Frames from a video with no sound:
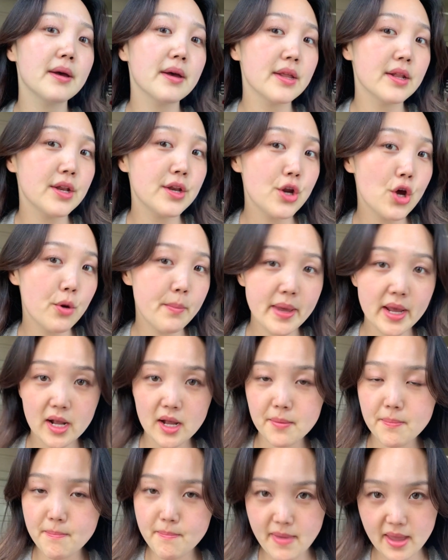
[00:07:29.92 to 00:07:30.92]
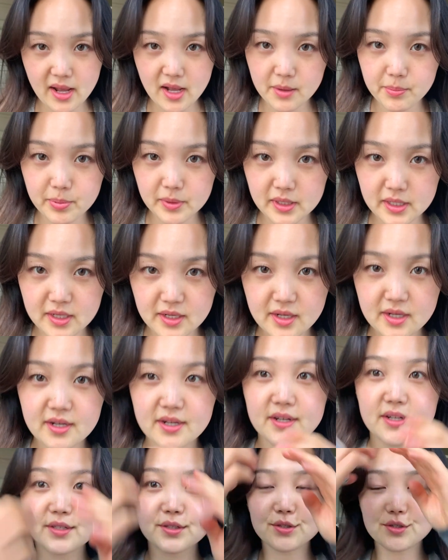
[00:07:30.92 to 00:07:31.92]
no makeup look.
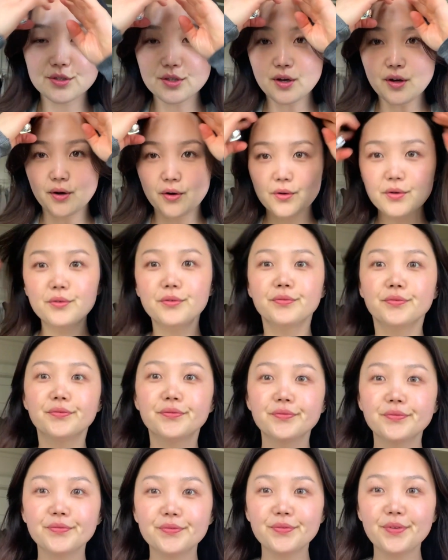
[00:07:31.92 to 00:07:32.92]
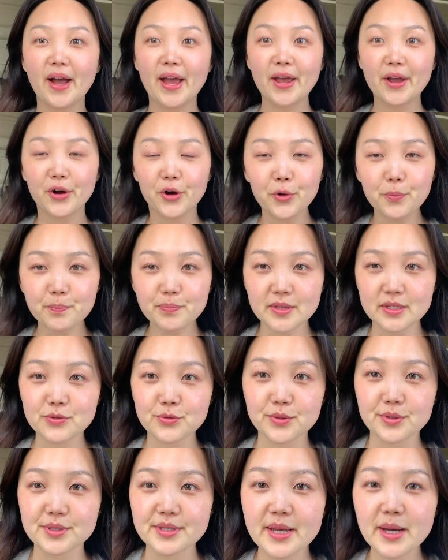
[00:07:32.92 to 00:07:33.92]
So I hope this
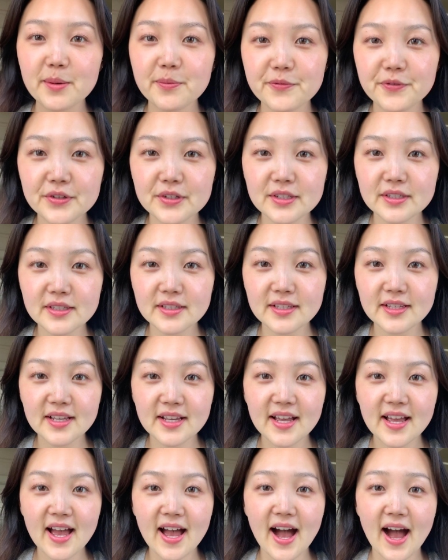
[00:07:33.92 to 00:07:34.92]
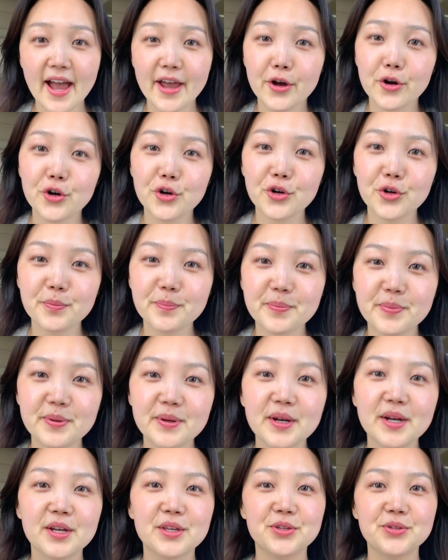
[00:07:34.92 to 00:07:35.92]
was helpful. I hope
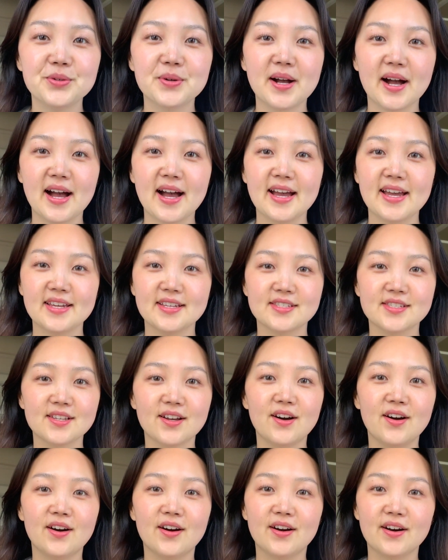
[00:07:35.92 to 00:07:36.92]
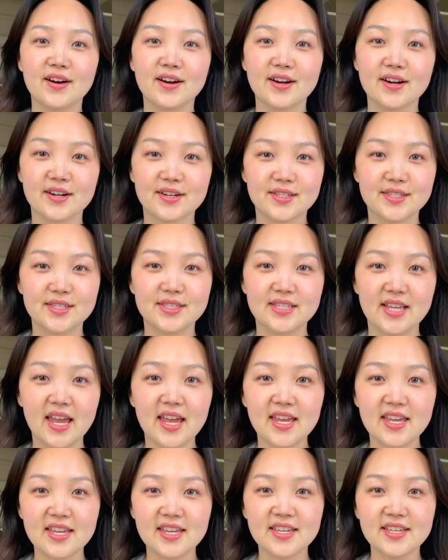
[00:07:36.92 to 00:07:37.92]
you guys are
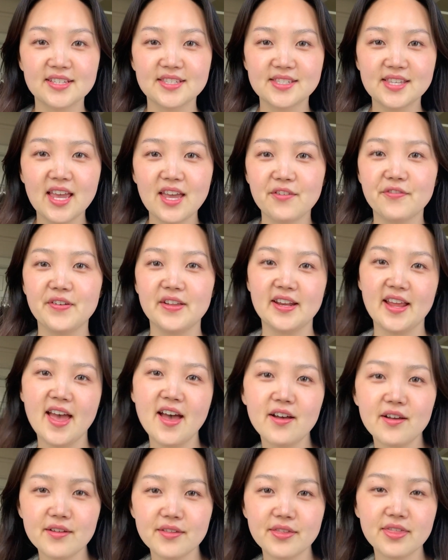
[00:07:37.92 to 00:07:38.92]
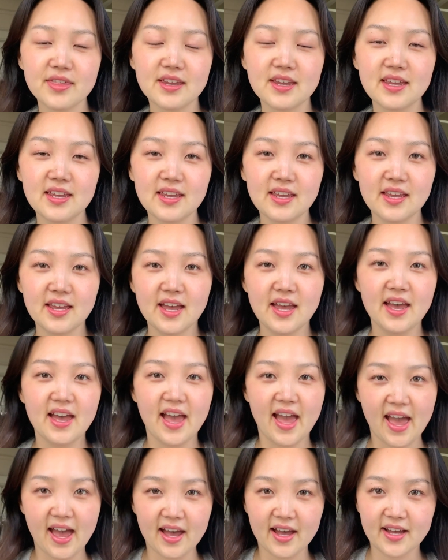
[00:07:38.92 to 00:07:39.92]
staying safe and healthy
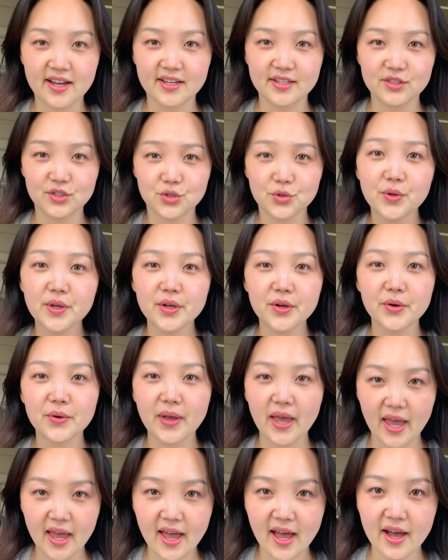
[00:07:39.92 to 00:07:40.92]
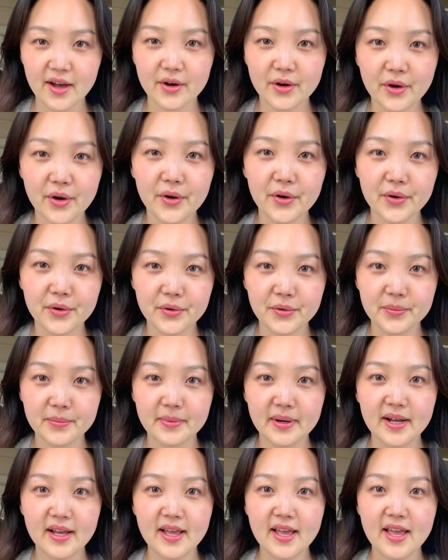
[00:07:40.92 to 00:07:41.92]
and doing okay at home.